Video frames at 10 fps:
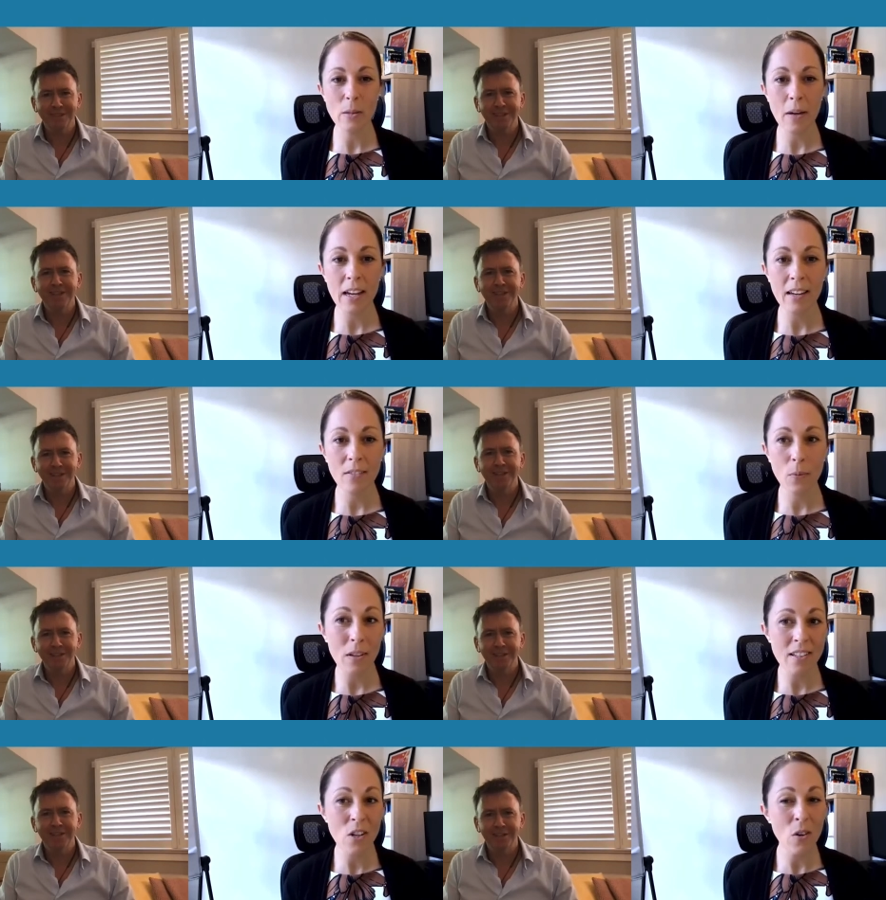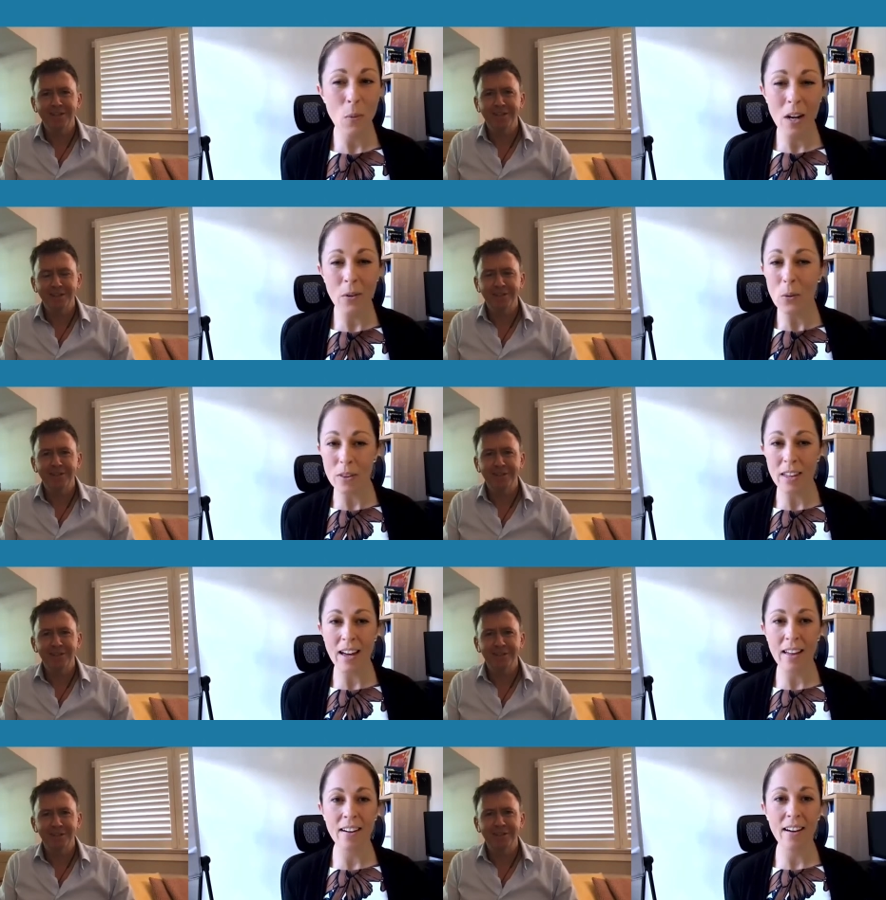Speaker 1: being, well, it's not one or the
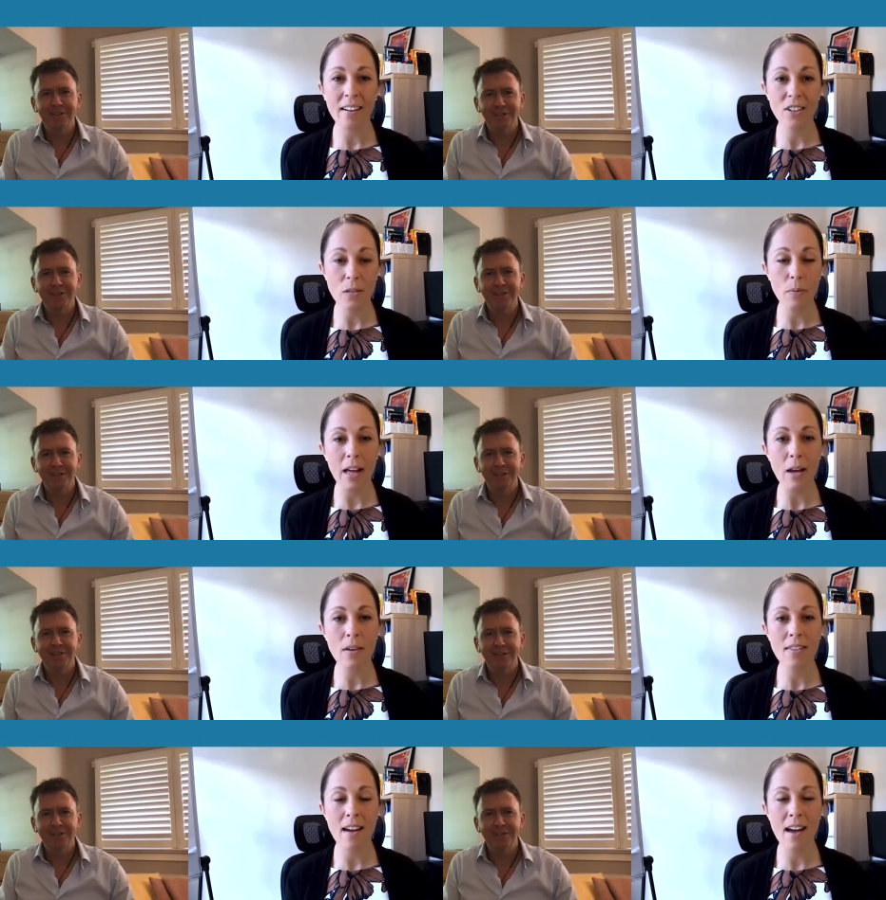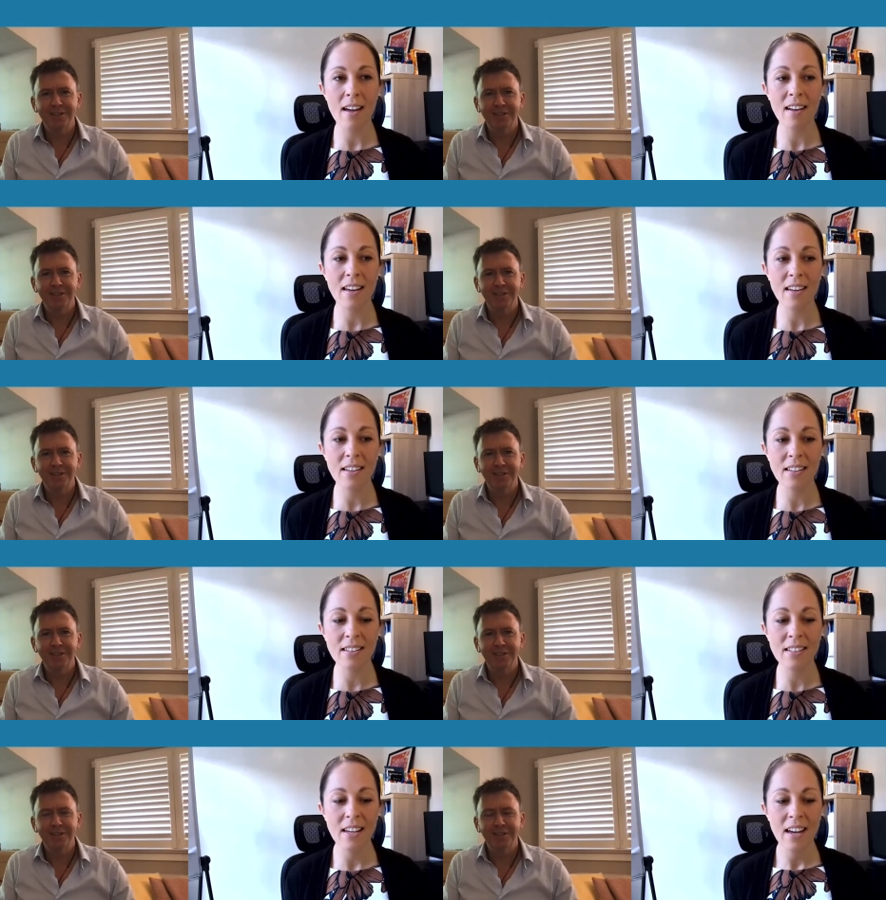other, just play with that is,
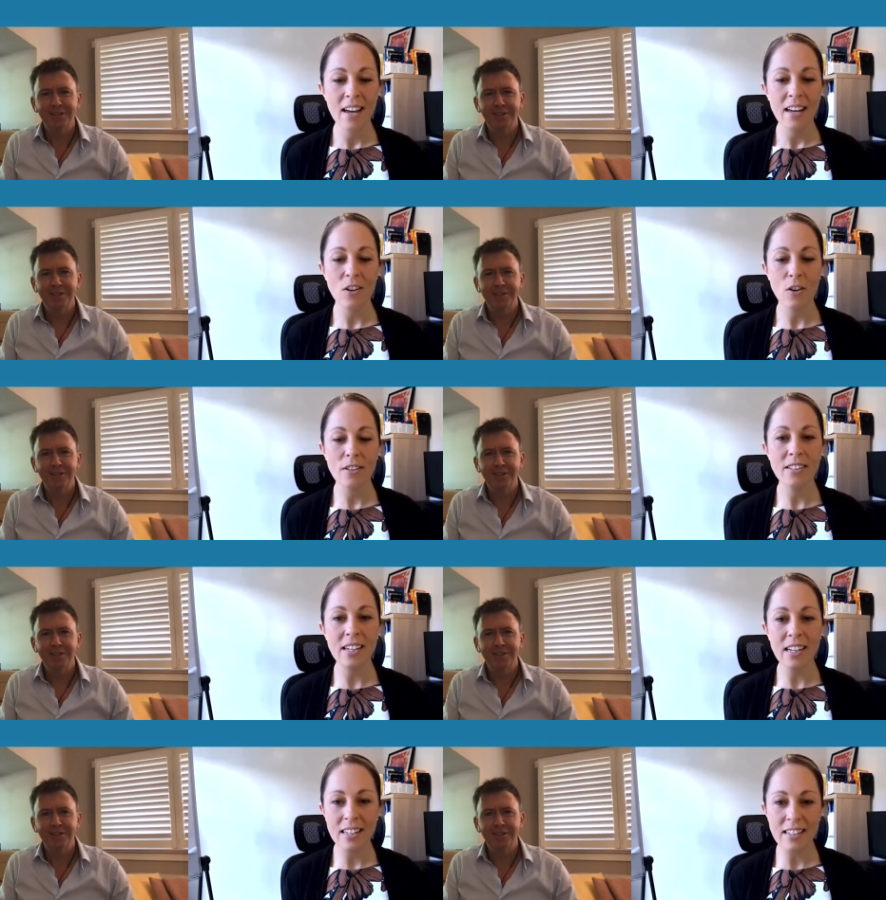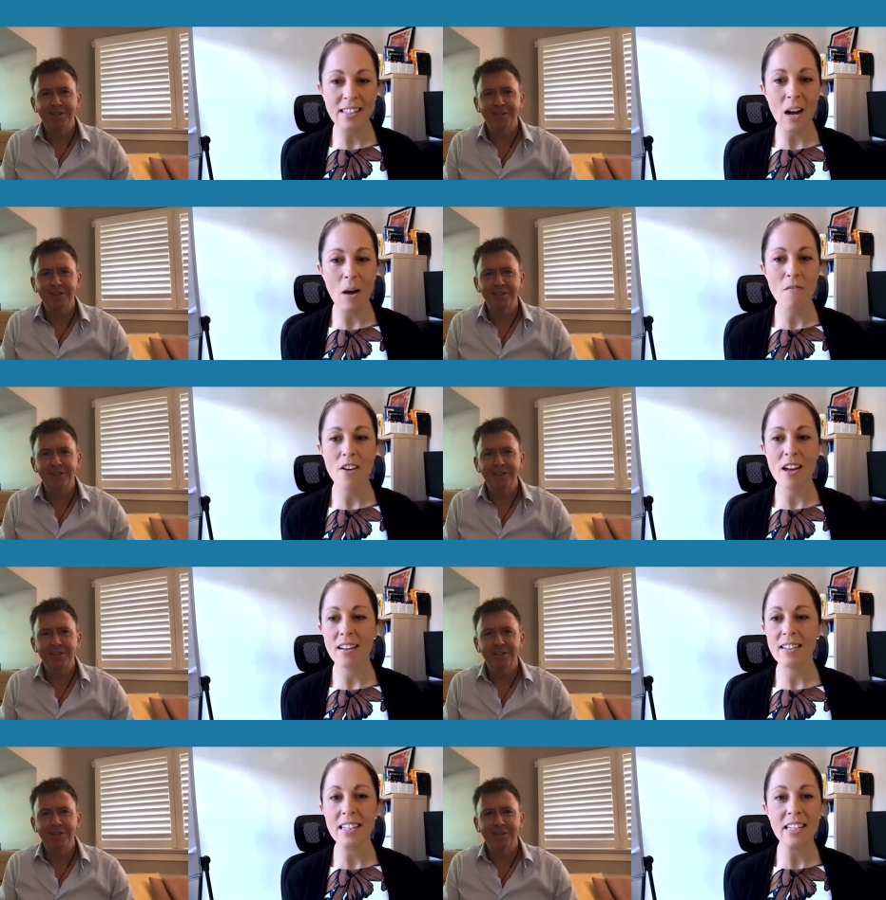you know, sitting in discomfort,
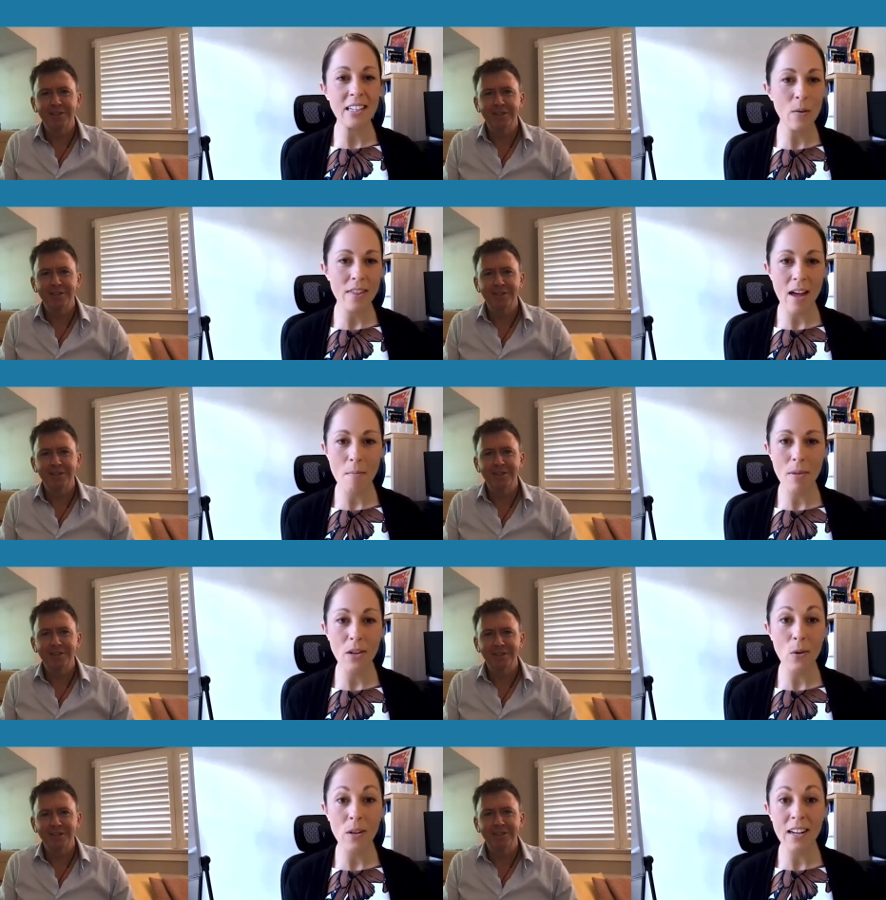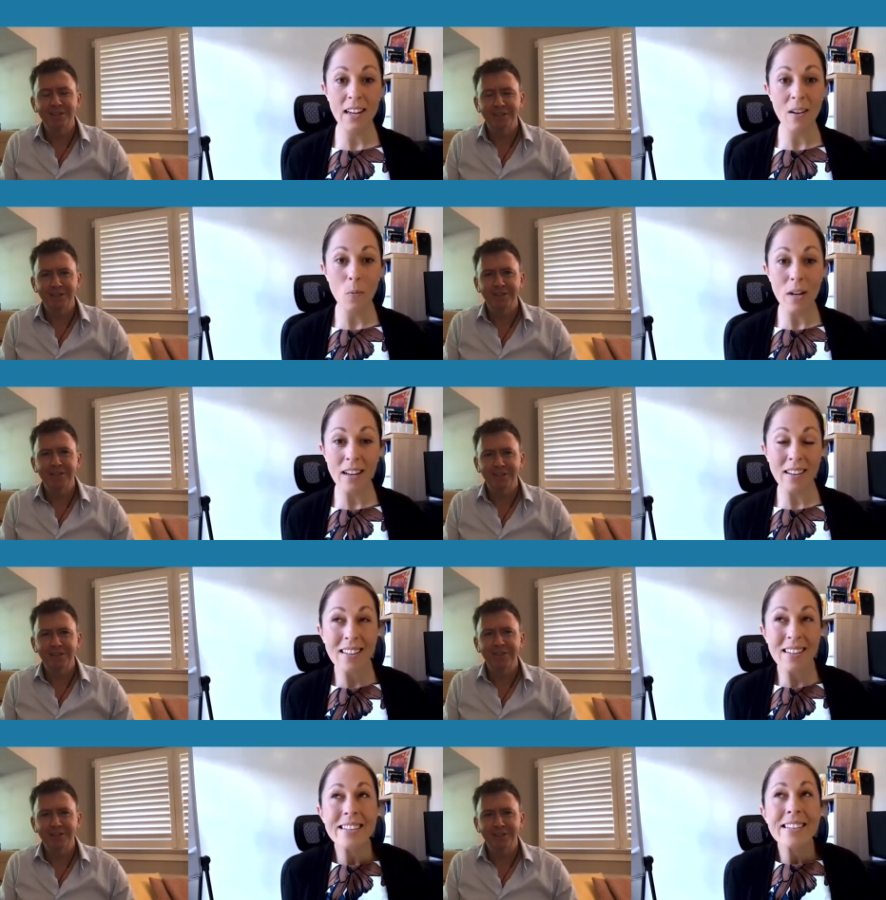dealing with ambiguity. And we are in
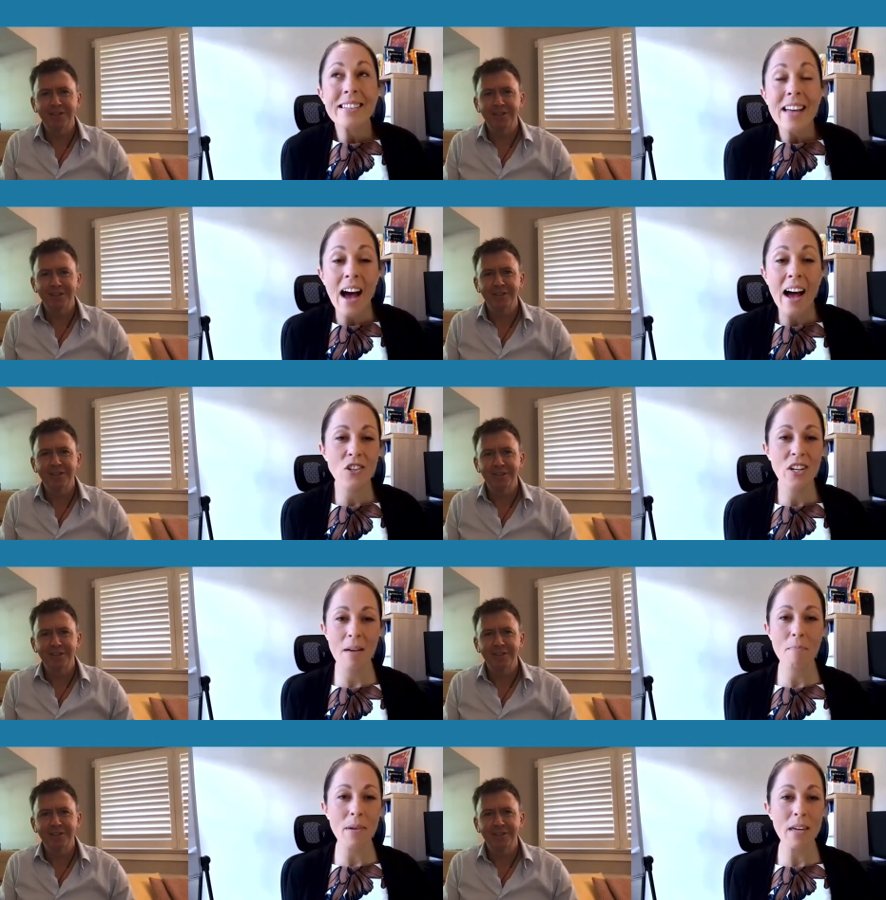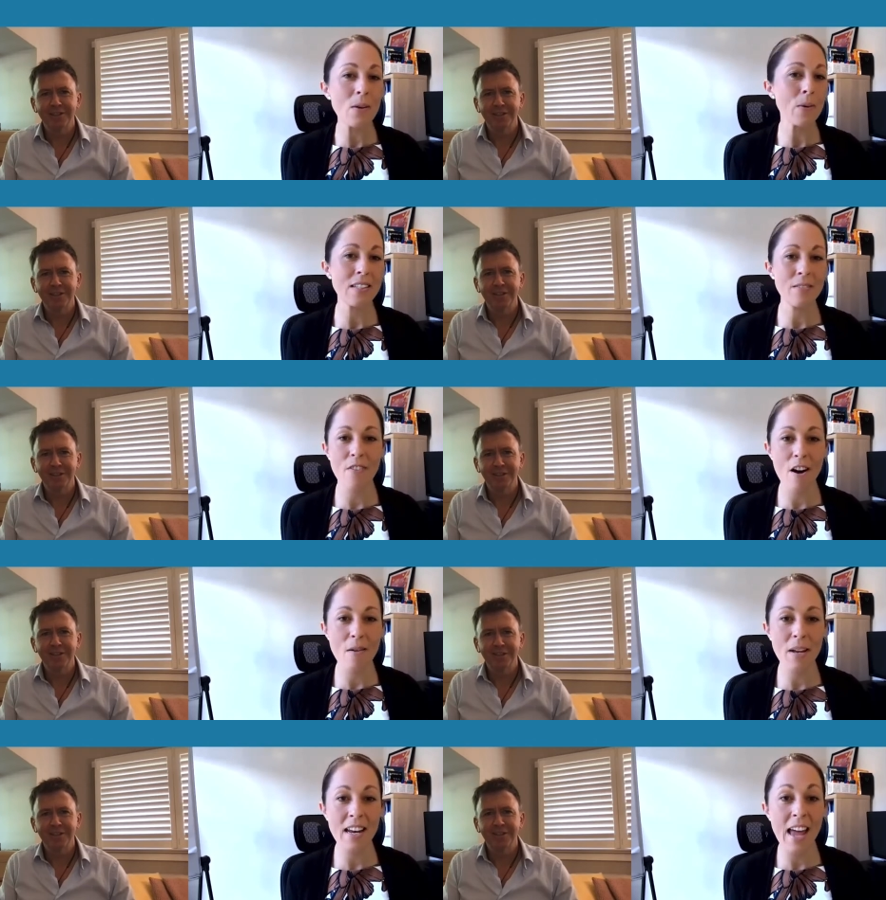such an ambiguous
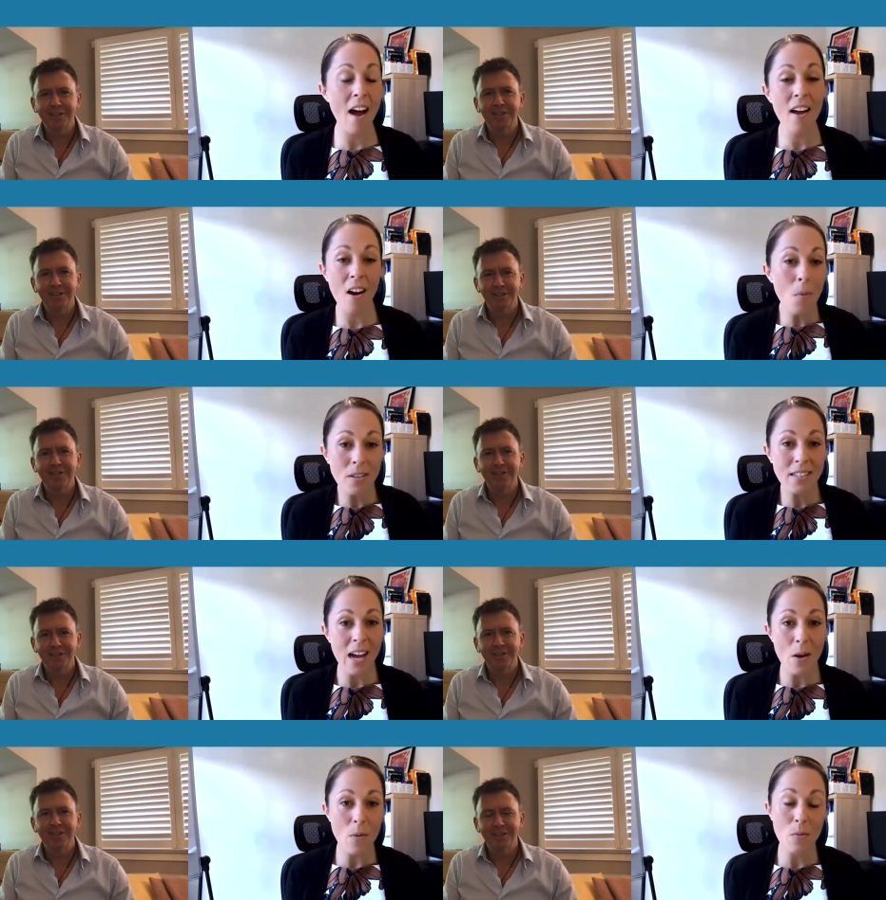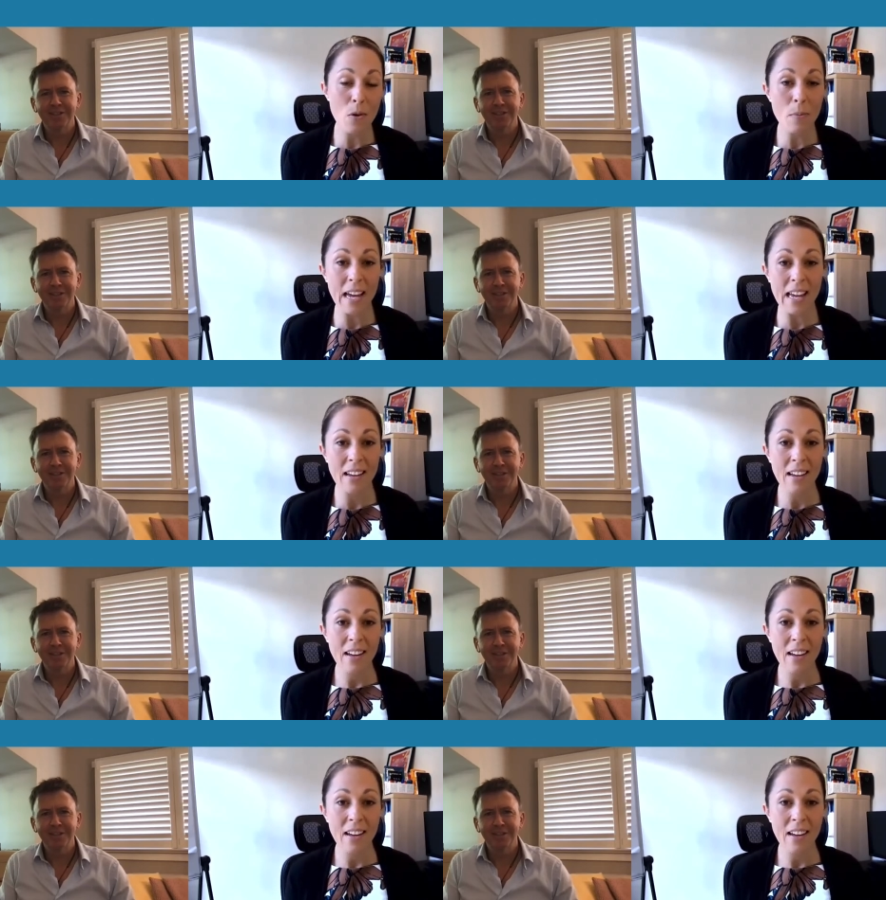environment now. And I would say we will be